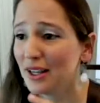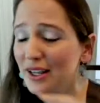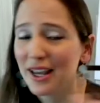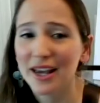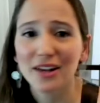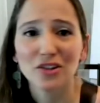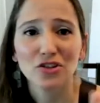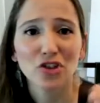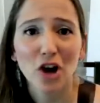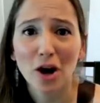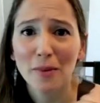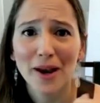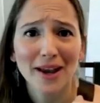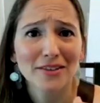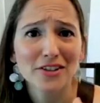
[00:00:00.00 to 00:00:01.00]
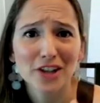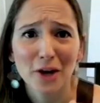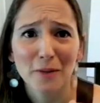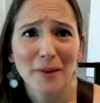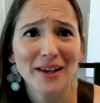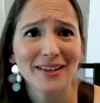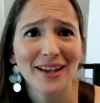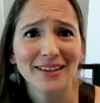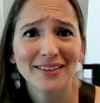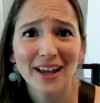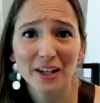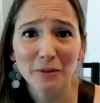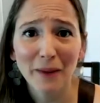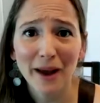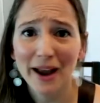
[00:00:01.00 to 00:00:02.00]
get a job, and start paying that
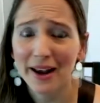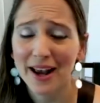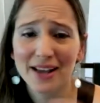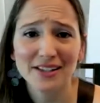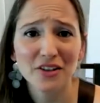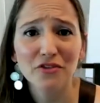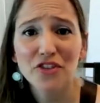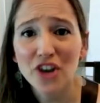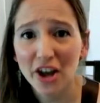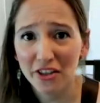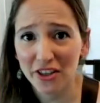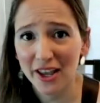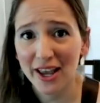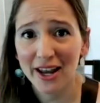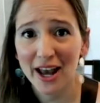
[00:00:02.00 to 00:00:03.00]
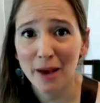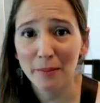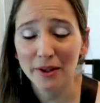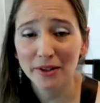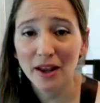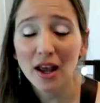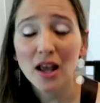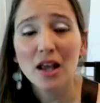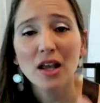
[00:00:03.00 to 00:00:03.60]
debt back as if nothing had happened.